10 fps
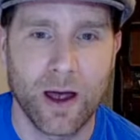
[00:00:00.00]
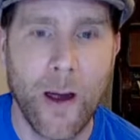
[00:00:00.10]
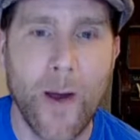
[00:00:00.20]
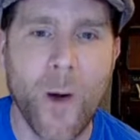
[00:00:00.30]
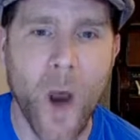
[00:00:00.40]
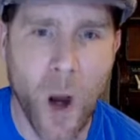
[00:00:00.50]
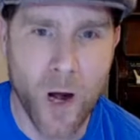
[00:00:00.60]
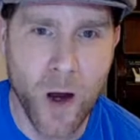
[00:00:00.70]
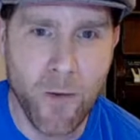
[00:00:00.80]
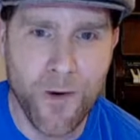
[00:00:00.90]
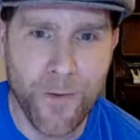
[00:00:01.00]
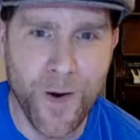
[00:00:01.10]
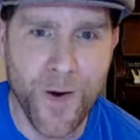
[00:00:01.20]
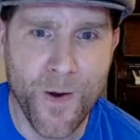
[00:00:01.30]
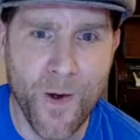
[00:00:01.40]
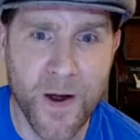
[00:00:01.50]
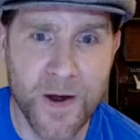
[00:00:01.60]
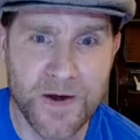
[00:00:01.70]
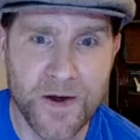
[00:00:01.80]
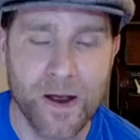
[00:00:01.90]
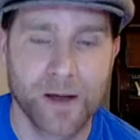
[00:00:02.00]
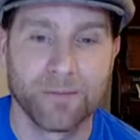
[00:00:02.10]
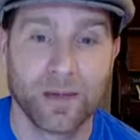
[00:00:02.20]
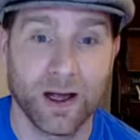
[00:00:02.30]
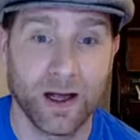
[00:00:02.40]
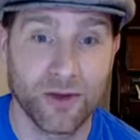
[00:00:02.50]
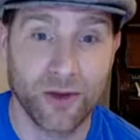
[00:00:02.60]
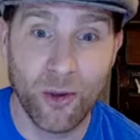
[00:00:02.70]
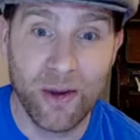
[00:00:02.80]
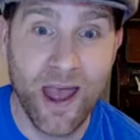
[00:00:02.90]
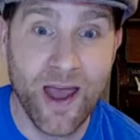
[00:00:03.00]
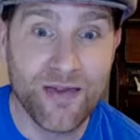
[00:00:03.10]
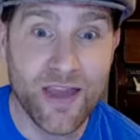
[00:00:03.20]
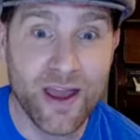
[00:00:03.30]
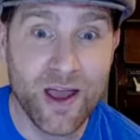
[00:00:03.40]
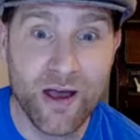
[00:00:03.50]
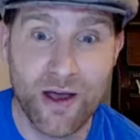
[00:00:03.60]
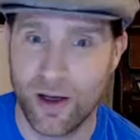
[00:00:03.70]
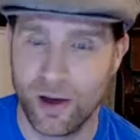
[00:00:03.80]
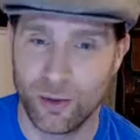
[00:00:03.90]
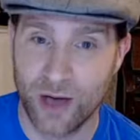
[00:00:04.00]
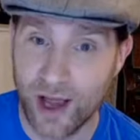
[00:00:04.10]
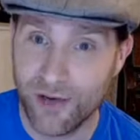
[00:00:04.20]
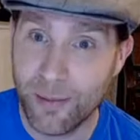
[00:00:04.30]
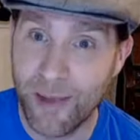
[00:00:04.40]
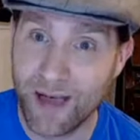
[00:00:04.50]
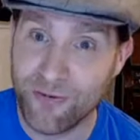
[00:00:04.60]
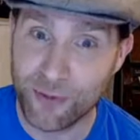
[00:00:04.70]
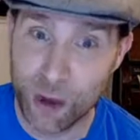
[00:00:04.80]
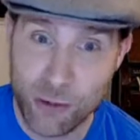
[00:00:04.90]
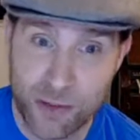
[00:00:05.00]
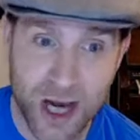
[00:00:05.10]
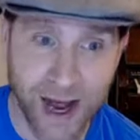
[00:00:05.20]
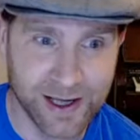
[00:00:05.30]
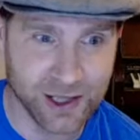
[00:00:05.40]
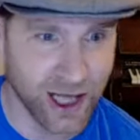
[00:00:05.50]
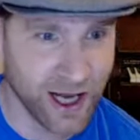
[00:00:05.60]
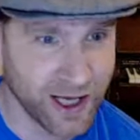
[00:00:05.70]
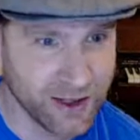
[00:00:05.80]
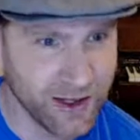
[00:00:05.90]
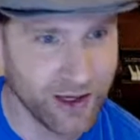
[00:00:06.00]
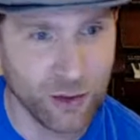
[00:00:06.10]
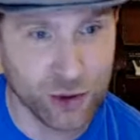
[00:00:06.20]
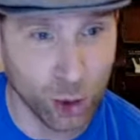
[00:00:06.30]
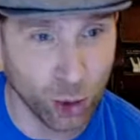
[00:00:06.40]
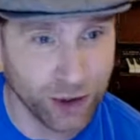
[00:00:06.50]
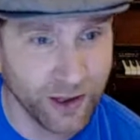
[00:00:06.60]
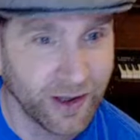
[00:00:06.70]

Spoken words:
We had him speaking like this, and we had the man from the Iceland. He was good.